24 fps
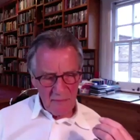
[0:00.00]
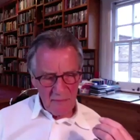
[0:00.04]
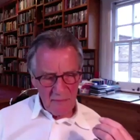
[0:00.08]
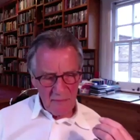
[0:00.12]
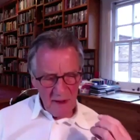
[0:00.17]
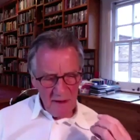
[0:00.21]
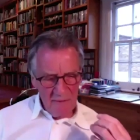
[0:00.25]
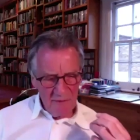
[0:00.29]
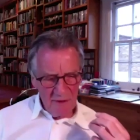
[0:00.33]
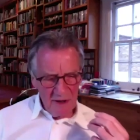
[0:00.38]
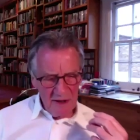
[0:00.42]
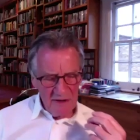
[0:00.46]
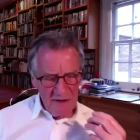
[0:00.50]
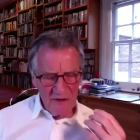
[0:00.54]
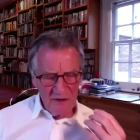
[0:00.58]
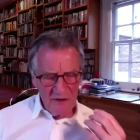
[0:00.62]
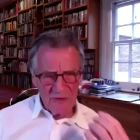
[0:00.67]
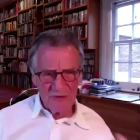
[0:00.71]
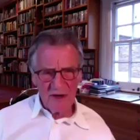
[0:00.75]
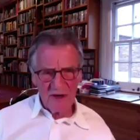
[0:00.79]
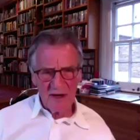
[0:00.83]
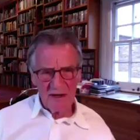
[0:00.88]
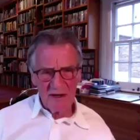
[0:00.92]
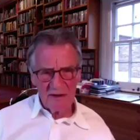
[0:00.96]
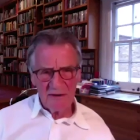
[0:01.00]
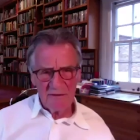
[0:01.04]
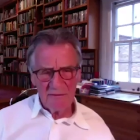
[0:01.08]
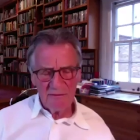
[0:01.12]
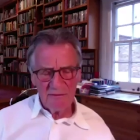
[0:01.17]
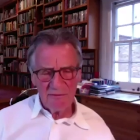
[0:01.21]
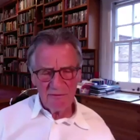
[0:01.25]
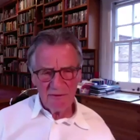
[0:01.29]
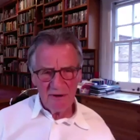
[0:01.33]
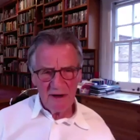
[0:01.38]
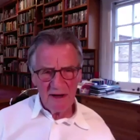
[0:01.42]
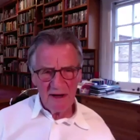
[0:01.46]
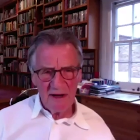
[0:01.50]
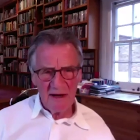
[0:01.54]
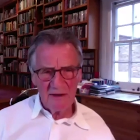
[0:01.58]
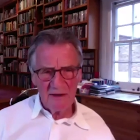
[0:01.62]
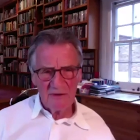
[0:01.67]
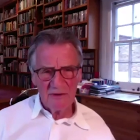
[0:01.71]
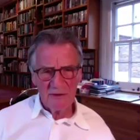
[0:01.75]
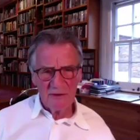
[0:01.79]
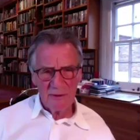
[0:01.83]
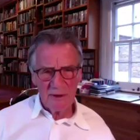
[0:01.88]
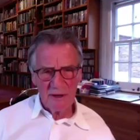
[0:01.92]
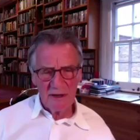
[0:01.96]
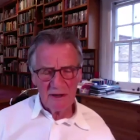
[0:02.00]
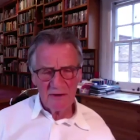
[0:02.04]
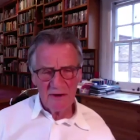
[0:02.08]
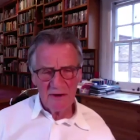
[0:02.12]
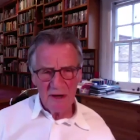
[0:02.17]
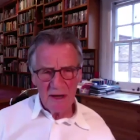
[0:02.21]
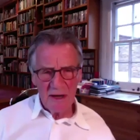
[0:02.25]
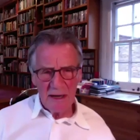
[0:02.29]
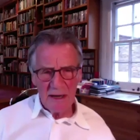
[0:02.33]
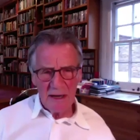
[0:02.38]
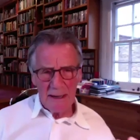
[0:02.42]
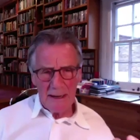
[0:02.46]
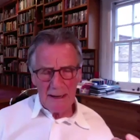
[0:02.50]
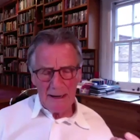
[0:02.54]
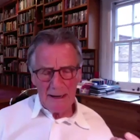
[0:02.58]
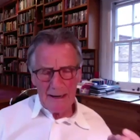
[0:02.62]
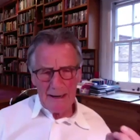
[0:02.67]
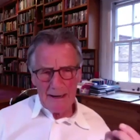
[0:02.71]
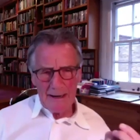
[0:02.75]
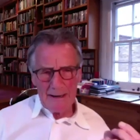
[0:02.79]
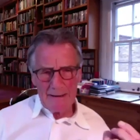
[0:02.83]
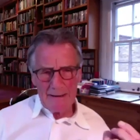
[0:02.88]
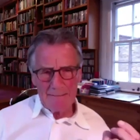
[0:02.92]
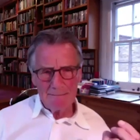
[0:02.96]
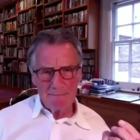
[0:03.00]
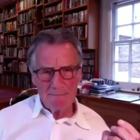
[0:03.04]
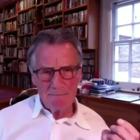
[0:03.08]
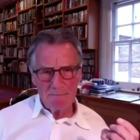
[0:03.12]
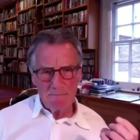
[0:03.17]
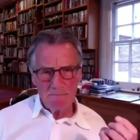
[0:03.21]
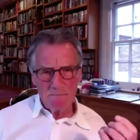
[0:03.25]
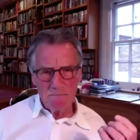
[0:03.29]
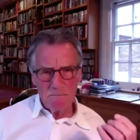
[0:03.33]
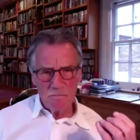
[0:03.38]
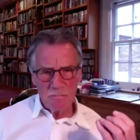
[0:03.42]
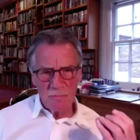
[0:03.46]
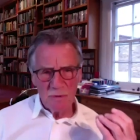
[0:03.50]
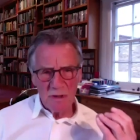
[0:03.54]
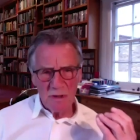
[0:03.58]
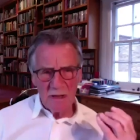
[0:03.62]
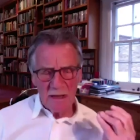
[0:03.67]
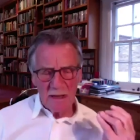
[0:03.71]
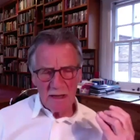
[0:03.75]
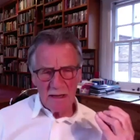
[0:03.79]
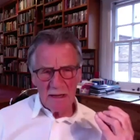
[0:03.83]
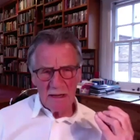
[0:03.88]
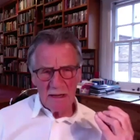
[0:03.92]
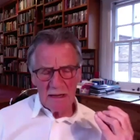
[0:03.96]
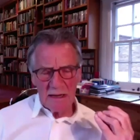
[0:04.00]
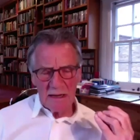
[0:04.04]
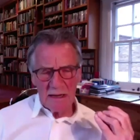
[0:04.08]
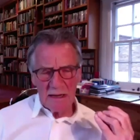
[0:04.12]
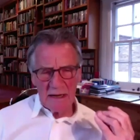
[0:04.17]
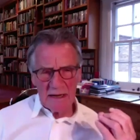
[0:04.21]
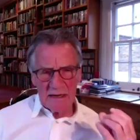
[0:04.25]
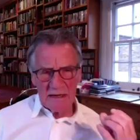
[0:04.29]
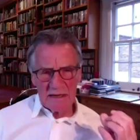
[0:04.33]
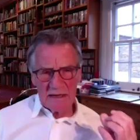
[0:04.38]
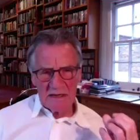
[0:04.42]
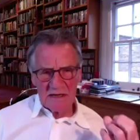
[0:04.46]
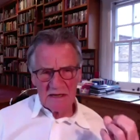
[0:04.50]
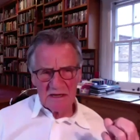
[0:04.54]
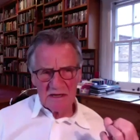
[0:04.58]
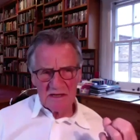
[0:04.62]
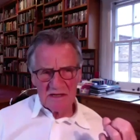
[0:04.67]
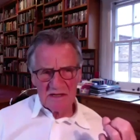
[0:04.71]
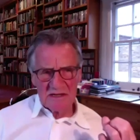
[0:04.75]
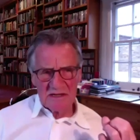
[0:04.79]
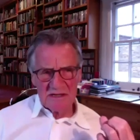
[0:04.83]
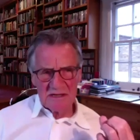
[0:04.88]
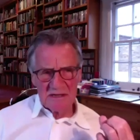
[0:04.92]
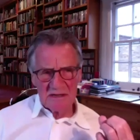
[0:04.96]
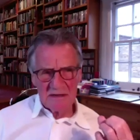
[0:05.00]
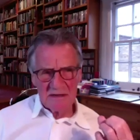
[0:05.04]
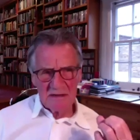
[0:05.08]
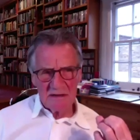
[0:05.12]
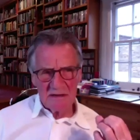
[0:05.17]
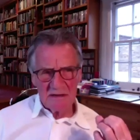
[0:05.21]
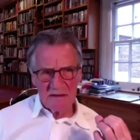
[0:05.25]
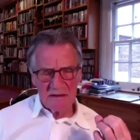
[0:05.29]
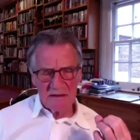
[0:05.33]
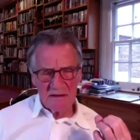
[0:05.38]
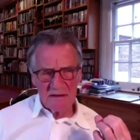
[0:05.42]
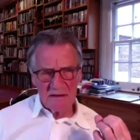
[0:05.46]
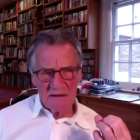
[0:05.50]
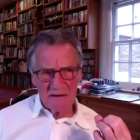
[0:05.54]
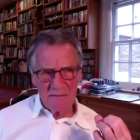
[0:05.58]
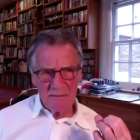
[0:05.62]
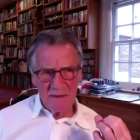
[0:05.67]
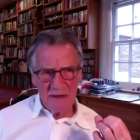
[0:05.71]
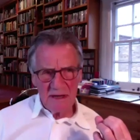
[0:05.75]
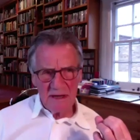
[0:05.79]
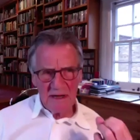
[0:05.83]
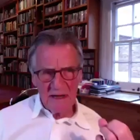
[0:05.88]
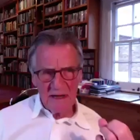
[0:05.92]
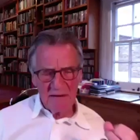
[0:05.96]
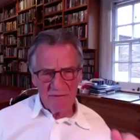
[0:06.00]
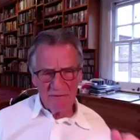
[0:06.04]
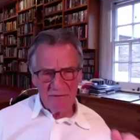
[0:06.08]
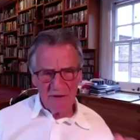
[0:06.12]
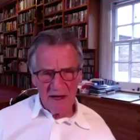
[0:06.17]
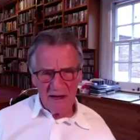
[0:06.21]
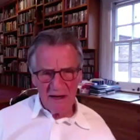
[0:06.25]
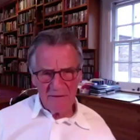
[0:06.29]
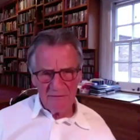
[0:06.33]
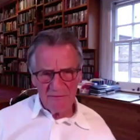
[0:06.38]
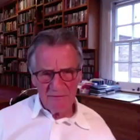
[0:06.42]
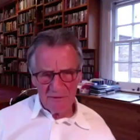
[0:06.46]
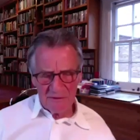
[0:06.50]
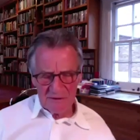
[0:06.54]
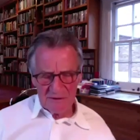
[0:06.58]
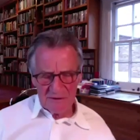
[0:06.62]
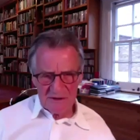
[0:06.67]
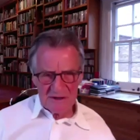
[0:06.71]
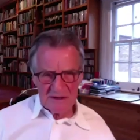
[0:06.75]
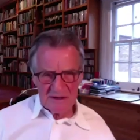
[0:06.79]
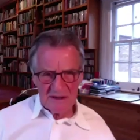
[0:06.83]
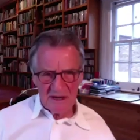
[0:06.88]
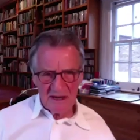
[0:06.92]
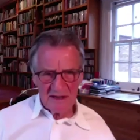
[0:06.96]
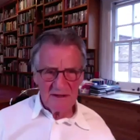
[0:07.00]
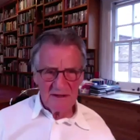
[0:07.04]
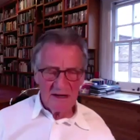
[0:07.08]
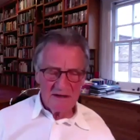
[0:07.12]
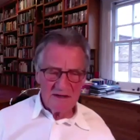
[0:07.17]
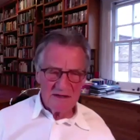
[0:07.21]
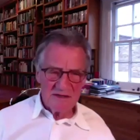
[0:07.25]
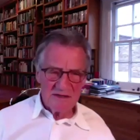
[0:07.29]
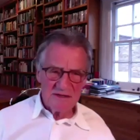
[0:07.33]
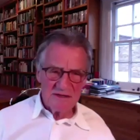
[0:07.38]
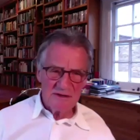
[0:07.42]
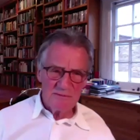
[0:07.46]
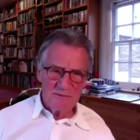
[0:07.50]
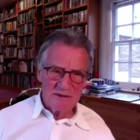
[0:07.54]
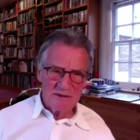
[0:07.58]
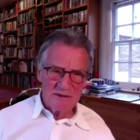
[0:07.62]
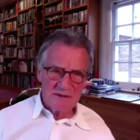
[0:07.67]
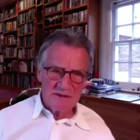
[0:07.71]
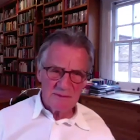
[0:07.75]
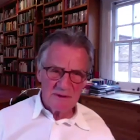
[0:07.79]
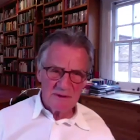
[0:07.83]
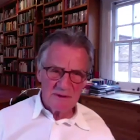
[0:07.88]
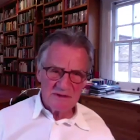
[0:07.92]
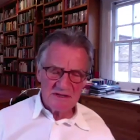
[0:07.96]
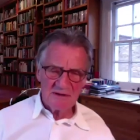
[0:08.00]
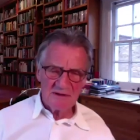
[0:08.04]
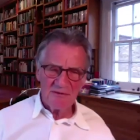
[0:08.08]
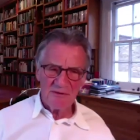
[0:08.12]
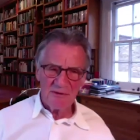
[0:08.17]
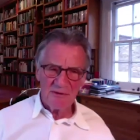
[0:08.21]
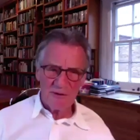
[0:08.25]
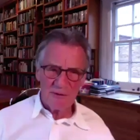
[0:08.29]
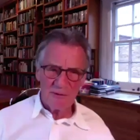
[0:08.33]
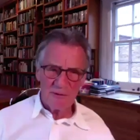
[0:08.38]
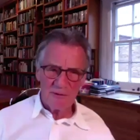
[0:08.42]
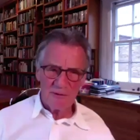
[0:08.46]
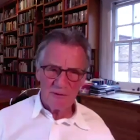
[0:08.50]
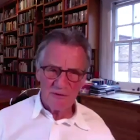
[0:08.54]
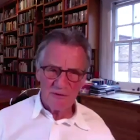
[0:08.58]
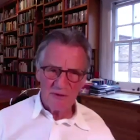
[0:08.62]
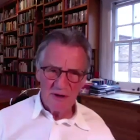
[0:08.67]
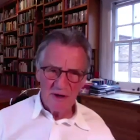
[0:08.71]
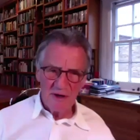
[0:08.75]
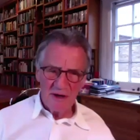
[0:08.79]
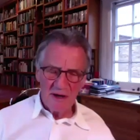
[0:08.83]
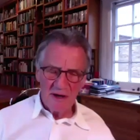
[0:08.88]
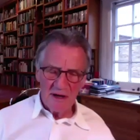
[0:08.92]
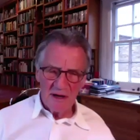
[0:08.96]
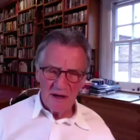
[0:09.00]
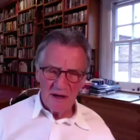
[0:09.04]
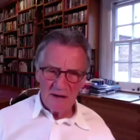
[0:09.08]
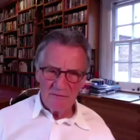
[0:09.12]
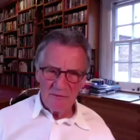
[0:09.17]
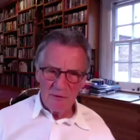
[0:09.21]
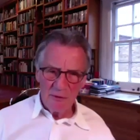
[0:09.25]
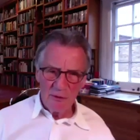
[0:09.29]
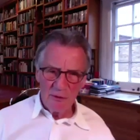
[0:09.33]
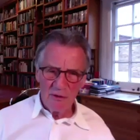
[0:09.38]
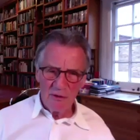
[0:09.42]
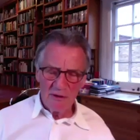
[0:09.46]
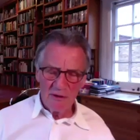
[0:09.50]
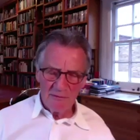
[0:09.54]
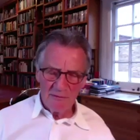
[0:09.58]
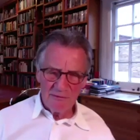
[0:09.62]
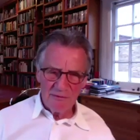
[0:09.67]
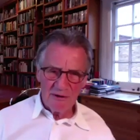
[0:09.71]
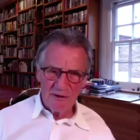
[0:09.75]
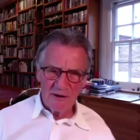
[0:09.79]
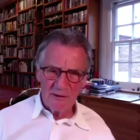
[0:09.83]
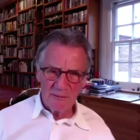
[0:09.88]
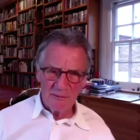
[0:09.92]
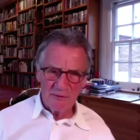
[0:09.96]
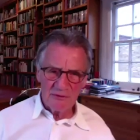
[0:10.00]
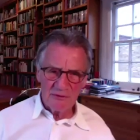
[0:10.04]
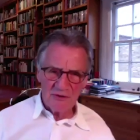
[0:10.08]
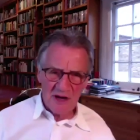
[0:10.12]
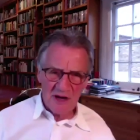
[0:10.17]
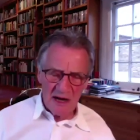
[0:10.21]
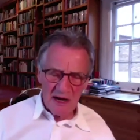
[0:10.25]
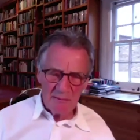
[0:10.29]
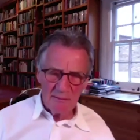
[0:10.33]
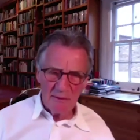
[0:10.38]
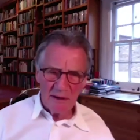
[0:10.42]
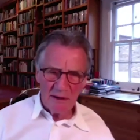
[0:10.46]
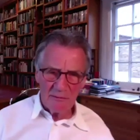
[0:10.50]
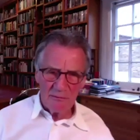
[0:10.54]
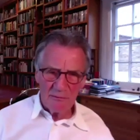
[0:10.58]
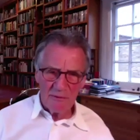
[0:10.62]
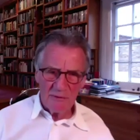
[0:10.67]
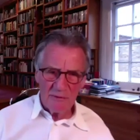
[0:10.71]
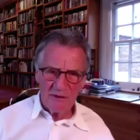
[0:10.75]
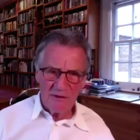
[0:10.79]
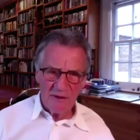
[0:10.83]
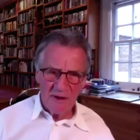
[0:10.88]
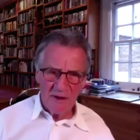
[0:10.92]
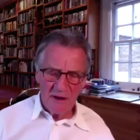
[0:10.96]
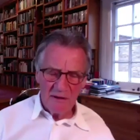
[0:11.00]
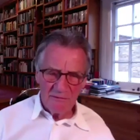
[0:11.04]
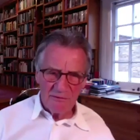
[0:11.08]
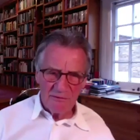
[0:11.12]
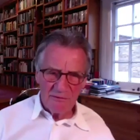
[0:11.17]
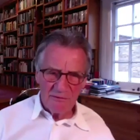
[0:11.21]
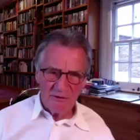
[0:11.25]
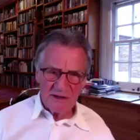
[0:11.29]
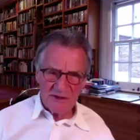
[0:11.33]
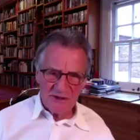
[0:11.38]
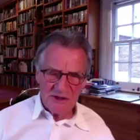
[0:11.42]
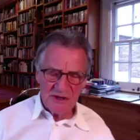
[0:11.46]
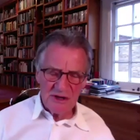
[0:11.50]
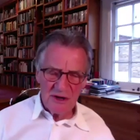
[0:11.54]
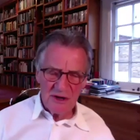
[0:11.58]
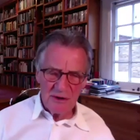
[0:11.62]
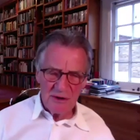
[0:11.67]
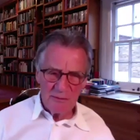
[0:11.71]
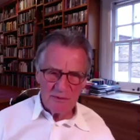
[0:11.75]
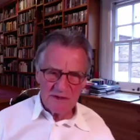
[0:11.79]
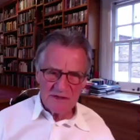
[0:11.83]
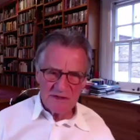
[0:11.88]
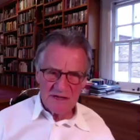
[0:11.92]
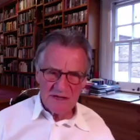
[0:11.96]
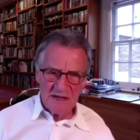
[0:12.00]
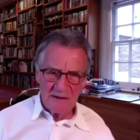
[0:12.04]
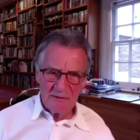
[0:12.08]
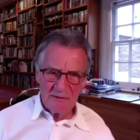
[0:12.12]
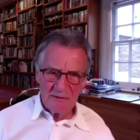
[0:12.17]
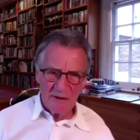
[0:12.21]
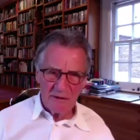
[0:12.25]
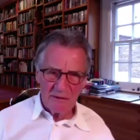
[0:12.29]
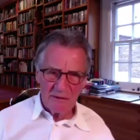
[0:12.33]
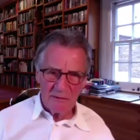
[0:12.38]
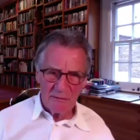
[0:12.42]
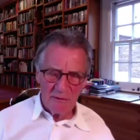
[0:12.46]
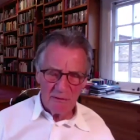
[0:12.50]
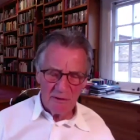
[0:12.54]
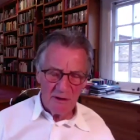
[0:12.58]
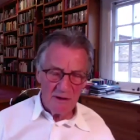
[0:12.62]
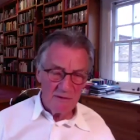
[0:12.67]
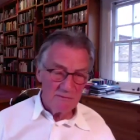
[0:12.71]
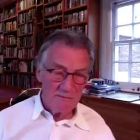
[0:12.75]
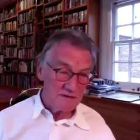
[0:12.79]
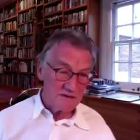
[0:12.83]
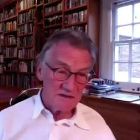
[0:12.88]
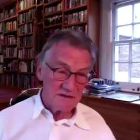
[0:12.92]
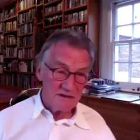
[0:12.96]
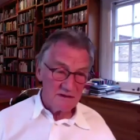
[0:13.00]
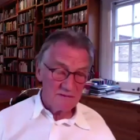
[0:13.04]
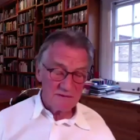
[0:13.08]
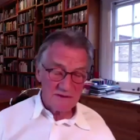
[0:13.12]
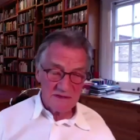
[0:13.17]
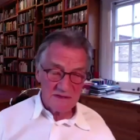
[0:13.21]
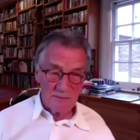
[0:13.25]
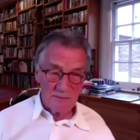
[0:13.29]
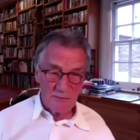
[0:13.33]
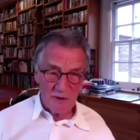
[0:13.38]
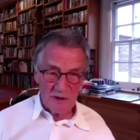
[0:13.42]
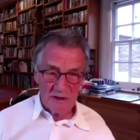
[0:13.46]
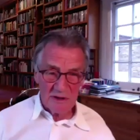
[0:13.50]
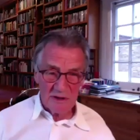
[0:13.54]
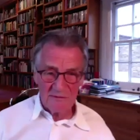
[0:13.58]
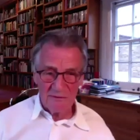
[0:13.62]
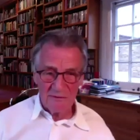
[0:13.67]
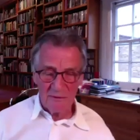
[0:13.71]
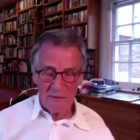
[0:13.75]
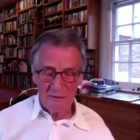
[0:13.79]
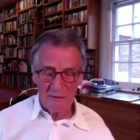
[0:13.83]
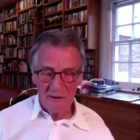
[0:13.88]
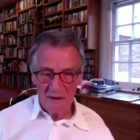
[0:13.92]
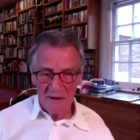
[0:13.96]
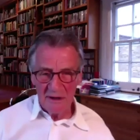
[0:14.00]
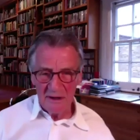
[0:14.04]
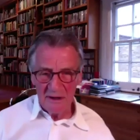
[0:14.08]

a very distinctive feeling to it. Um, and The Meaning of Life, which is in 1982, was the most difficult of all the films to come up with fresh new material. Although there there was some wonderful